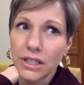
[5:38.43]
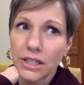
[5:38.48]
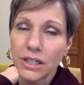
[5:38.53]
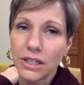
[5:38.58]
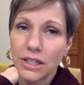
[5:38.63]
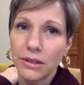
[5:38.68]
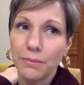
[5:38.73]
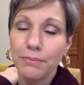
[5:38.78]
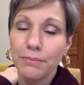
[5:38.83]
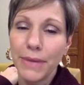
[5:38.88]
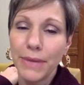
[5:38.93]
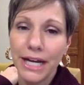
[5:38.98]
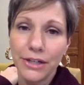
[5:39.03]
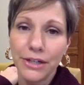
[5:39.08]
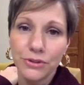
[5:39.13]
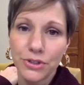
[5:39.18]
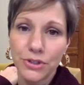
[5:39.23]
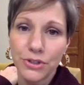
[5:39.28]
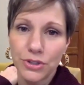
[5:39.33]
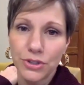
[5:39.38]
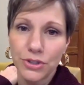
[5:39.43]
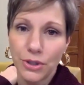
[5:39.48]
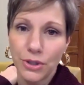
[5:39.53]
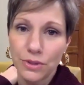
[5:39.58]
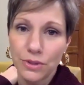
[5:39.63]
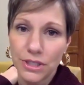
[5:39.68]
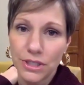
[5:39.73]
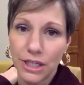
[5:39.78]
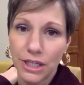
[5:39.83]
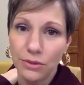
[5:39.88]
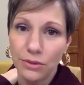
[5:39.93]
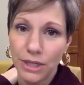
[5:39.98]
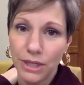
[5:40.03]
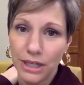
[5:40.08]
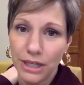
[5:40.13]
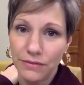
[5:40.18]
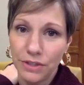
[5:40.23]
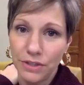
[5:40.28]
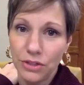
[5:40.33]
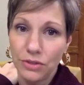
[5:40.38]
milestones that you would have to
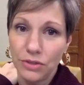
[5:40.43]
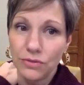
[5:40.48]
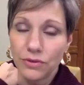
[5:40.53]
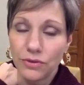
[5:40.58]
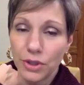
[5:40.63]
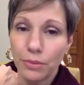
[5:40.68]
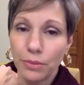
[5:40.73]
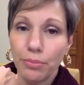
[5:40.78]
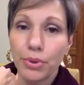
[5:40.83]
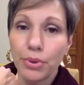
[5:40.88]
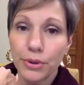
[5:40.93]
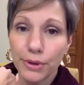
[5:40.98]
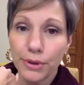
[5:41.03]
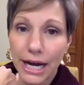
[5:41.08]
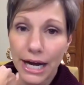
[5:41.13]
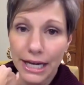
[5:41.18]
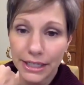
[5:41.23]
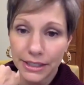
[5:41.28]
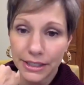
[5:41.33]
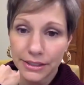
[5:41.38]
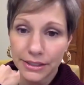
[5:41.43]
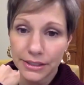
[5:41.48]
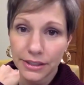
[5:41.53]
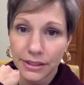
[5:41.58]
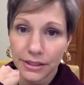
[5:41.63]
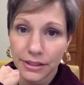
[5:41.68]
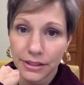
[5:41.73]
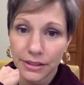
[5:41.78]
do for a product?